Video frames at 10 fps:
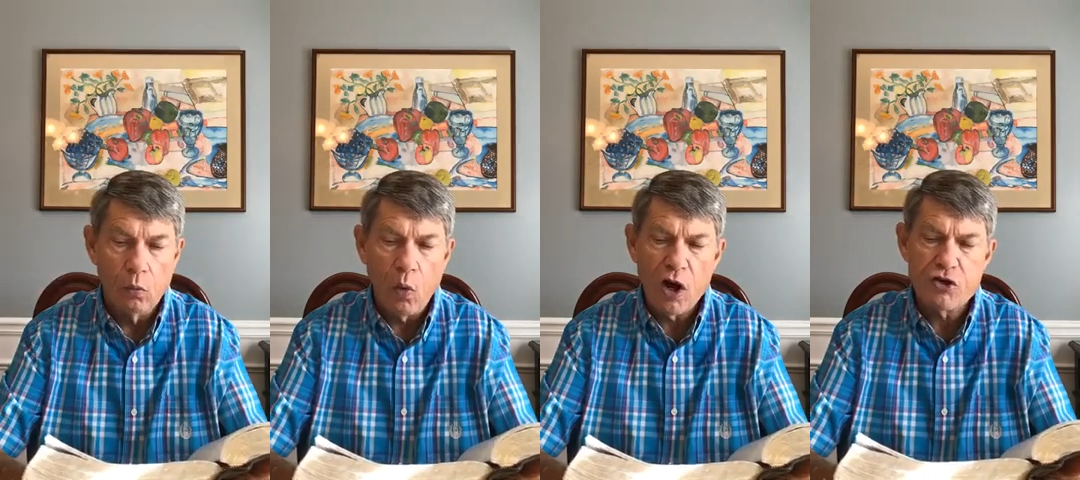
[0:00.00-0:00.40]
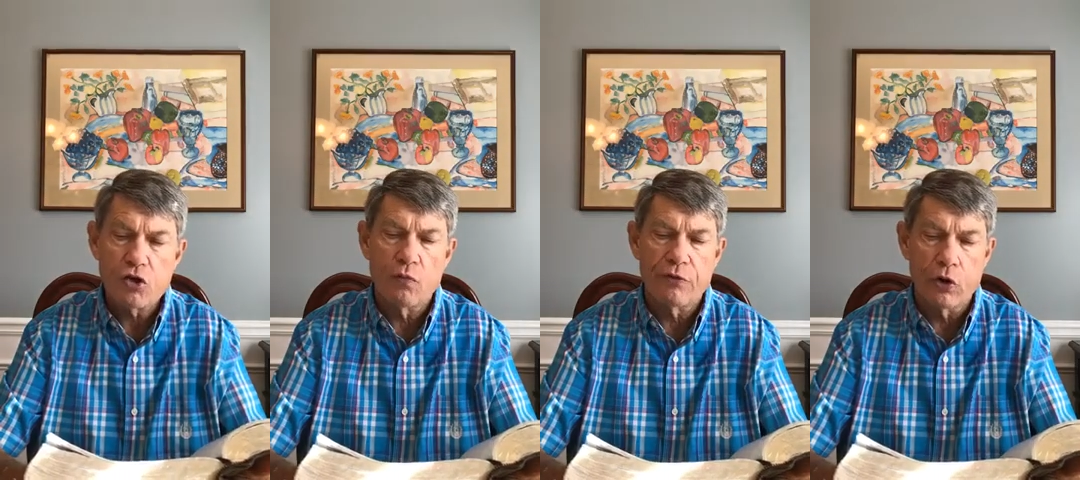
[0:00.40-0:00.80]
Watch
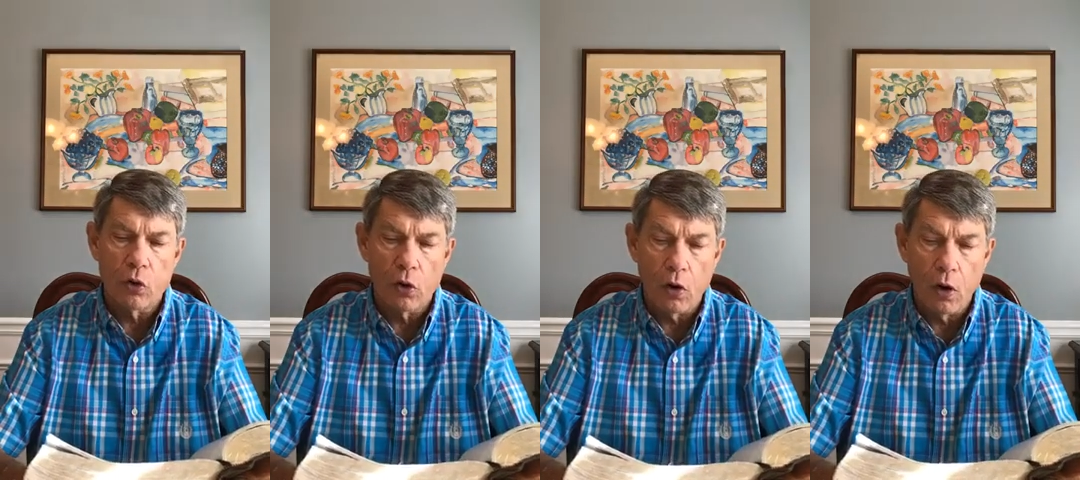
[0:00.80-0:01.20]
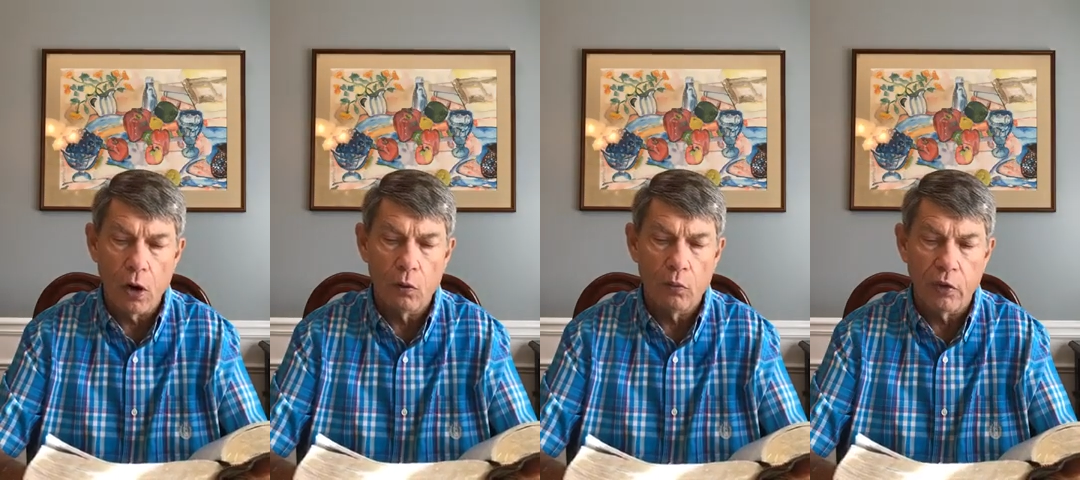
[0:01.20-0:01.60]
over your
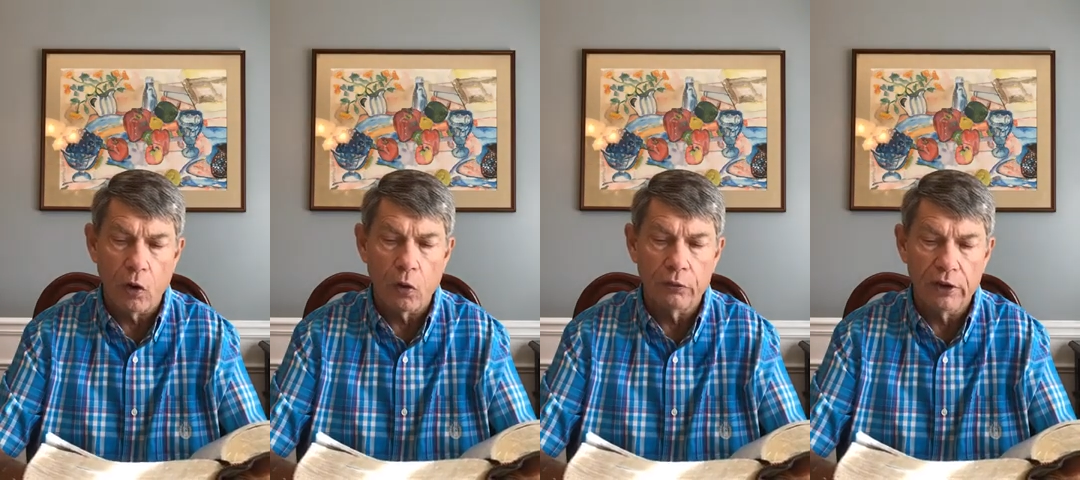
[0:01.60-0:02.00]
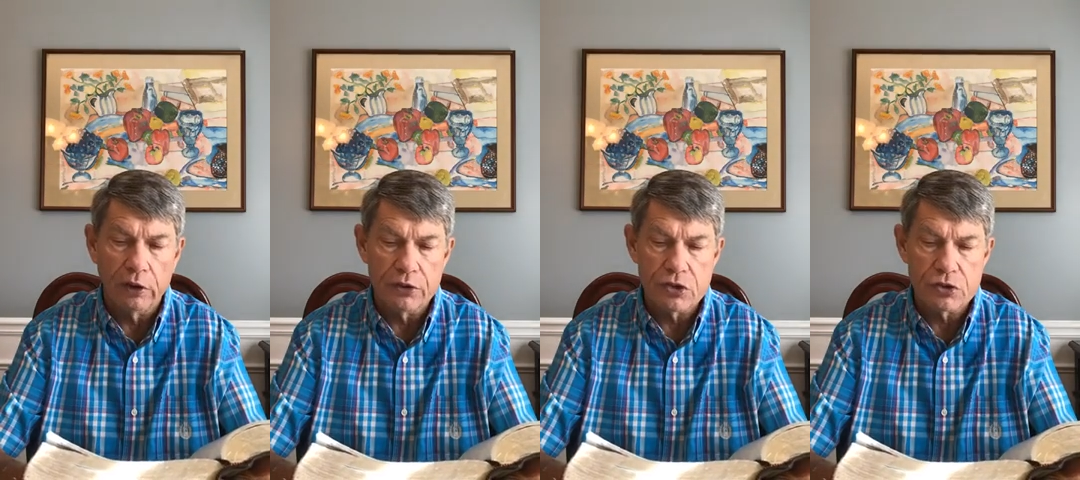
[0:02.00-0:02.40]
heart with all
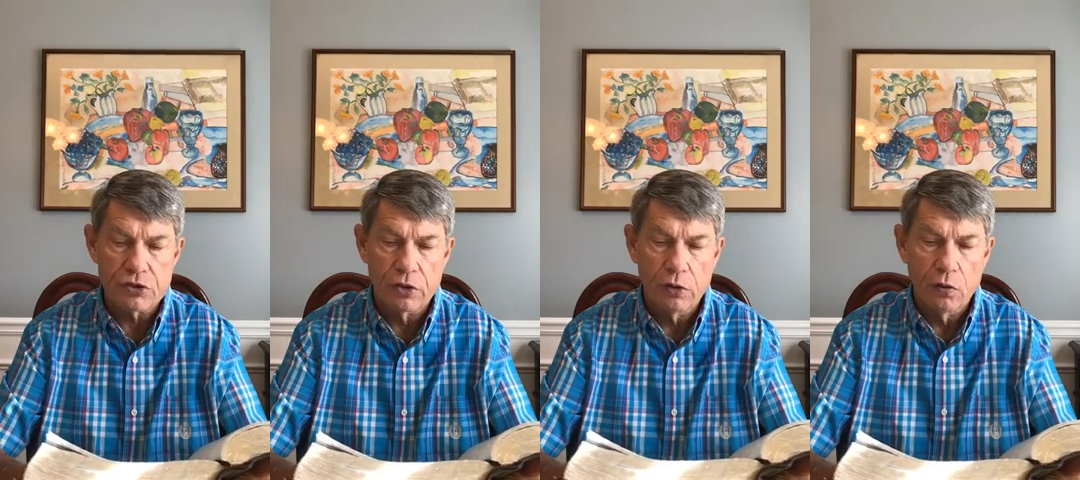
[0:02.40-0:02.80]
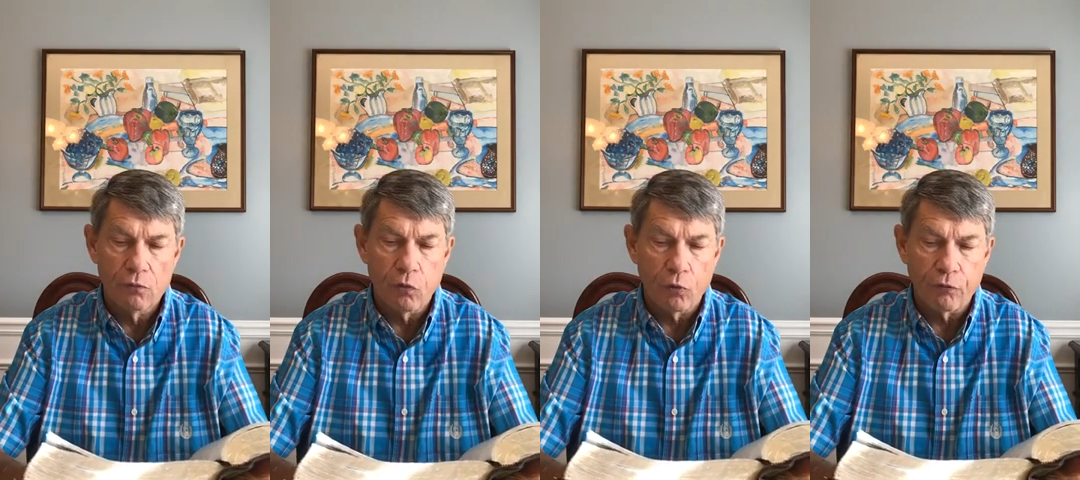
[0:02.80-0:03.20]
diligence,
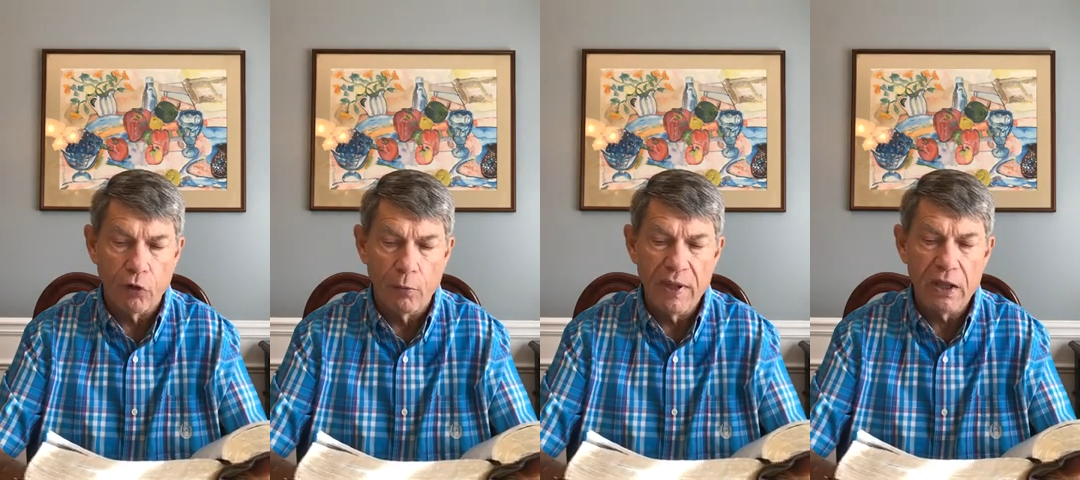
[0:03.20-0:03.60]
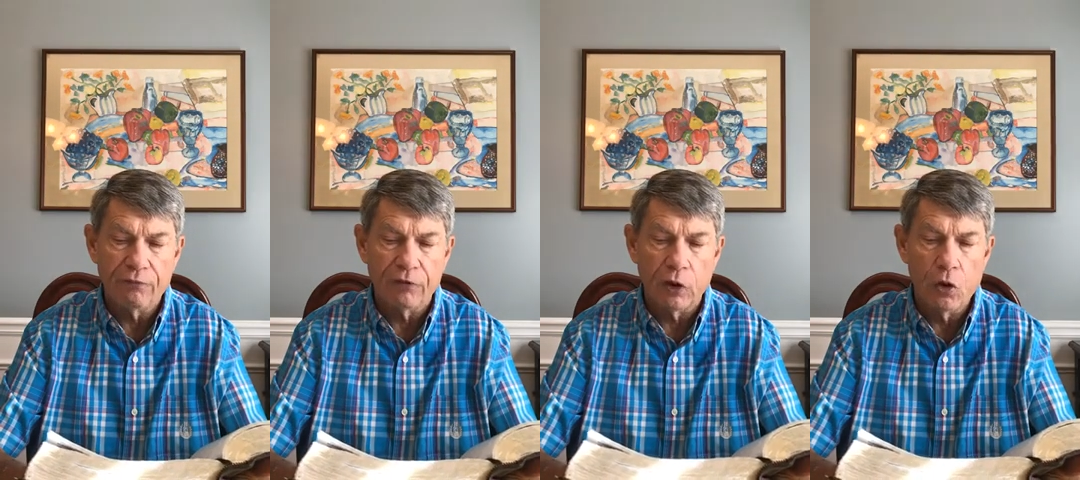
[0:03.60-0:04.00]
for from it
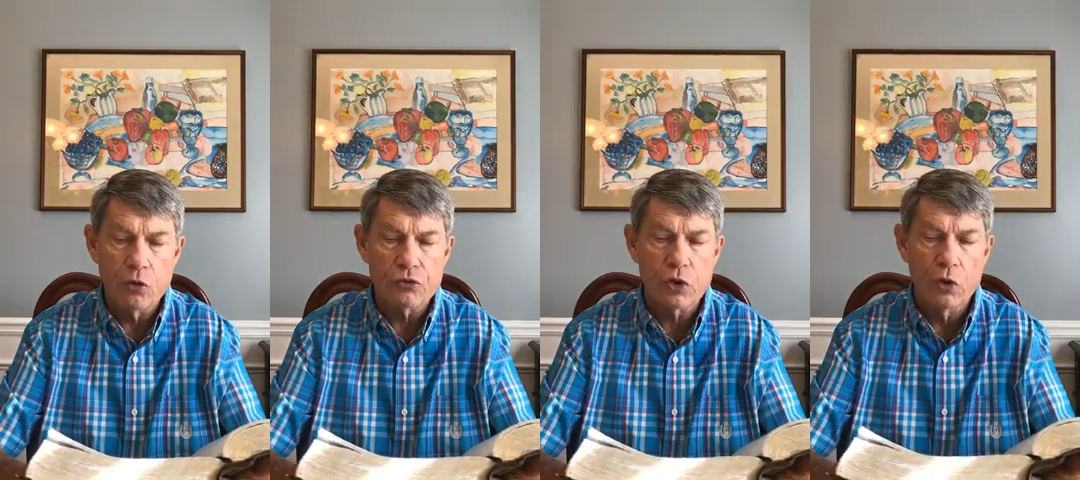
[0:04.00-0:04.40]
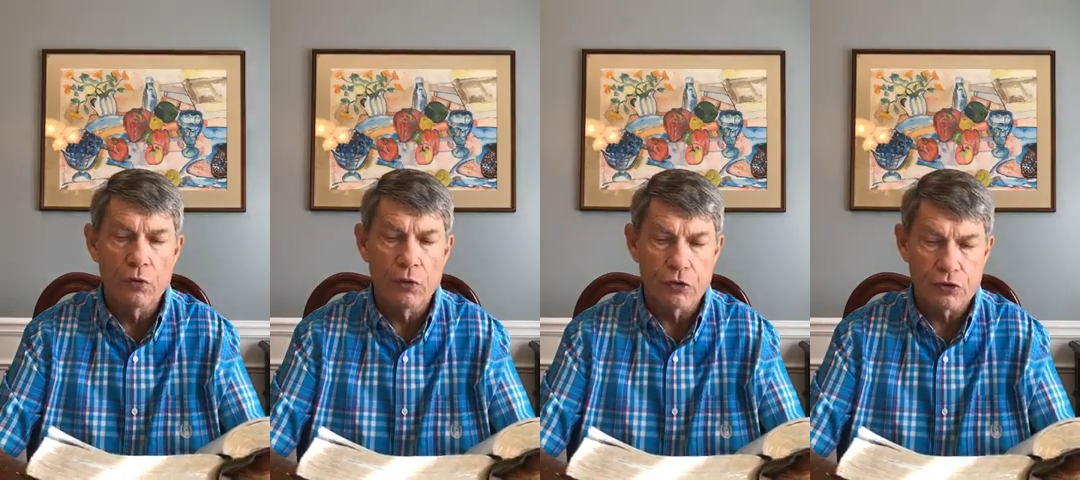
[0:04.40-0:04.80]
flows
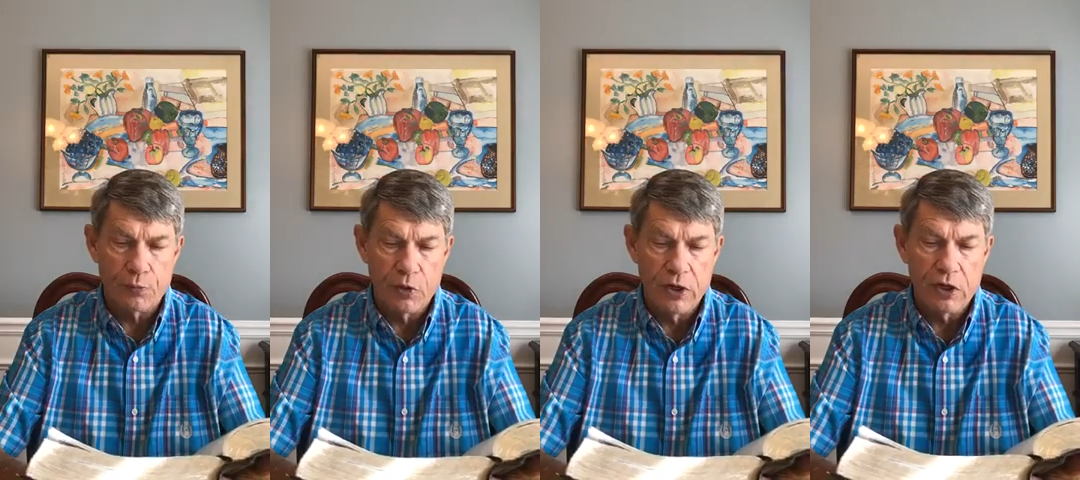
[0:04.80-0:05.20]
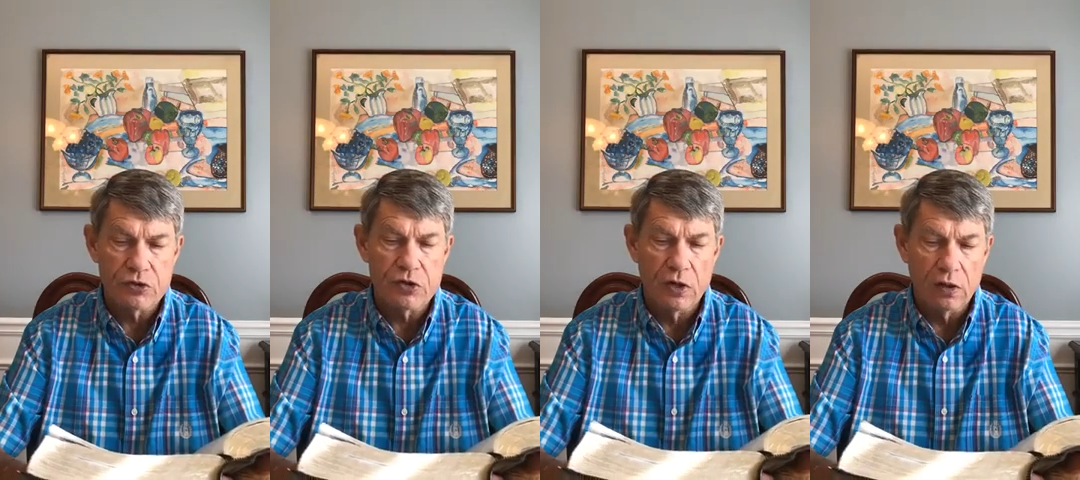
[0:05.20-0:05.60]
the
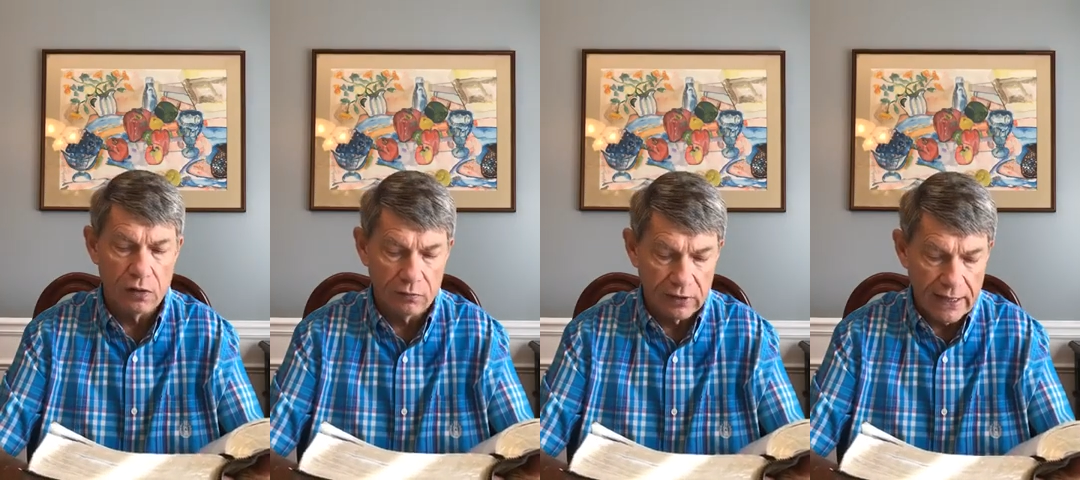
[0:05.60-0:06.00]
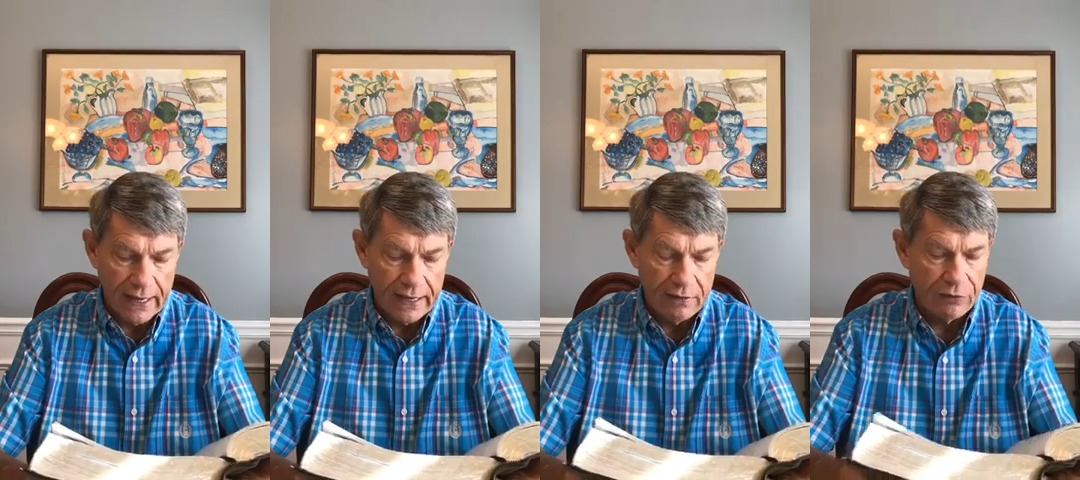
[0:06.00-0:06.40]
springs of
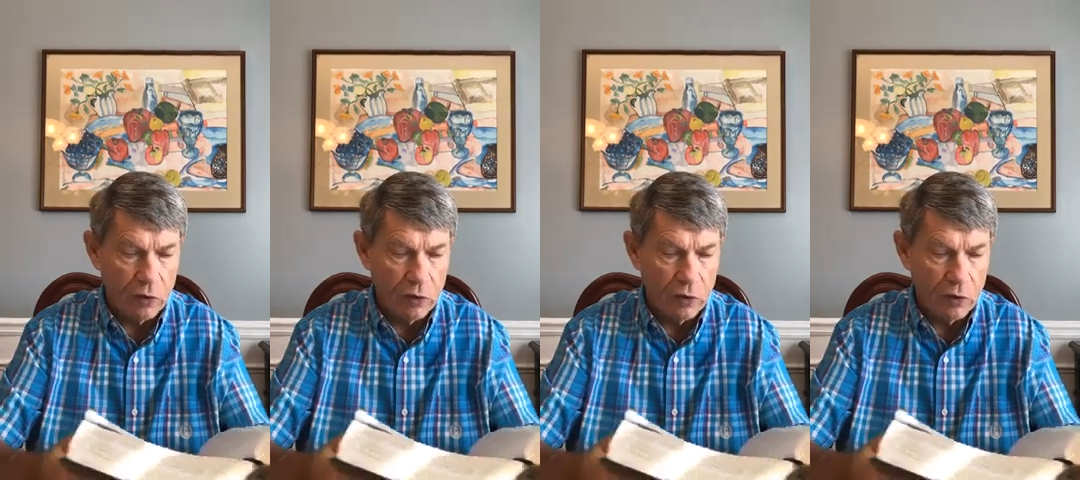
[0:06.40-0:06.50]
life."